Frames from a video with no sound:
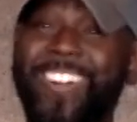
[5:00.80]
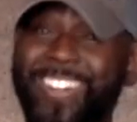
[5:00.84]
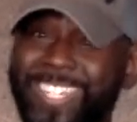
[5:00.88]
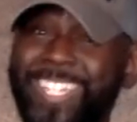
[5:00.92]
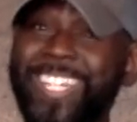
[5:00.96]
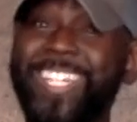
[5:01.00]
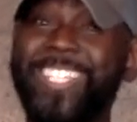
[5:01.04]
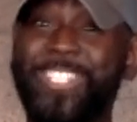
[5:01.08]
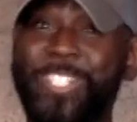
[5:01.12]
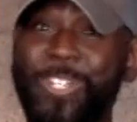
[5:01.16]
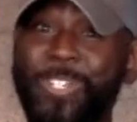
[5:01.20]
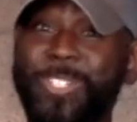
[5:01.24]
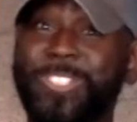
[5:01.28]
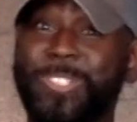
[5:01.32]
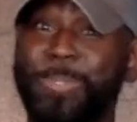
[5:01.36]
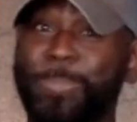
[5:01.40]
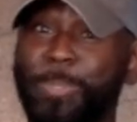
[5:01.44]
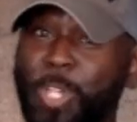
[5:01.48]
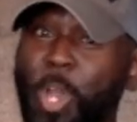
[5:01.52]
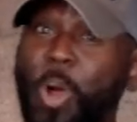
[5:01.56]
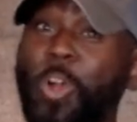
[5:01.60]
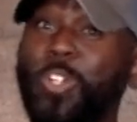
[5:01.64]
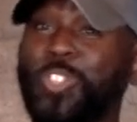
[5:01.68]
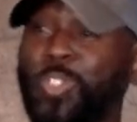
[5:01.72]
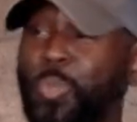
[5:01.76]
could use some
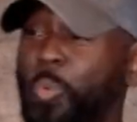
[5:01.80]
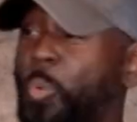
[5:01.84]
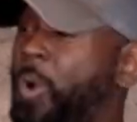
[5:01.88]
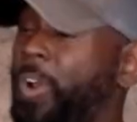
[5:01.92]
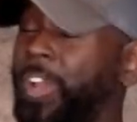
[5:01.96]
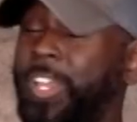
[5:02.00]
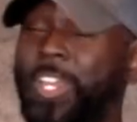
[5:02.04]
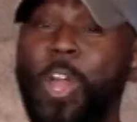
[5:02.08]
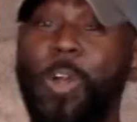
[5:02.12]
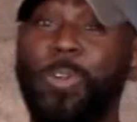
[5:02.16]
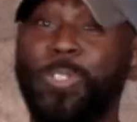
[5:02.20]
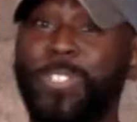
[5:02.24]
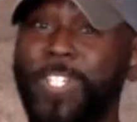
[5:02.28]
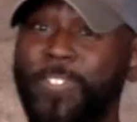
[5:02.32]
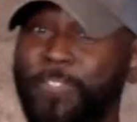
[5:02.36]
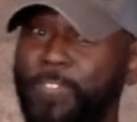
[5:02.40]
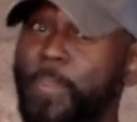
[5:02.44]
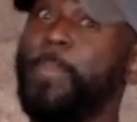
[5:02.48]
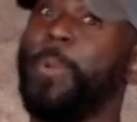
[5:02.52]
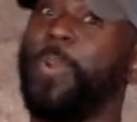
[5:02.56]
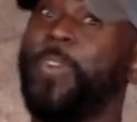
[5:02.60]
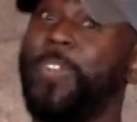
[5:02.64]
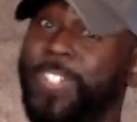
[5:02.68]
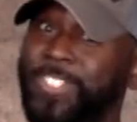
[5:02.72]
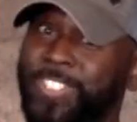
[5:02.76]
culture war coaching
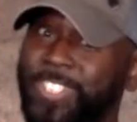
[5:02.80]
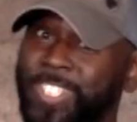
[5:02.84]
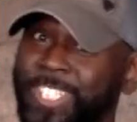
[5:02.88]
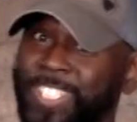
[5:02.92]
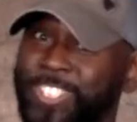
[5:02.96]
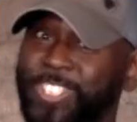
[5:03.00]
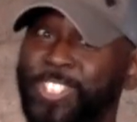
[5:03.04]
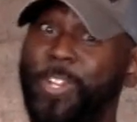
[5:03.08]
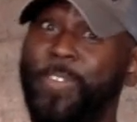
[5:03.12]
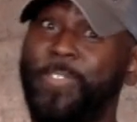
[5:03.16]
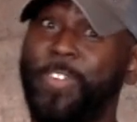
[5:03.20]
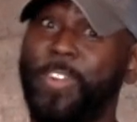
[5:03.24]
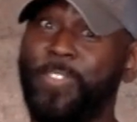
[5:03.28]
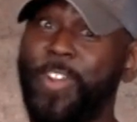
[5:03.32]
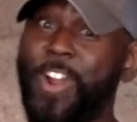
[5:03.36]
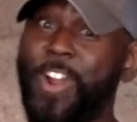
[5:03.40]
from a Christian conservative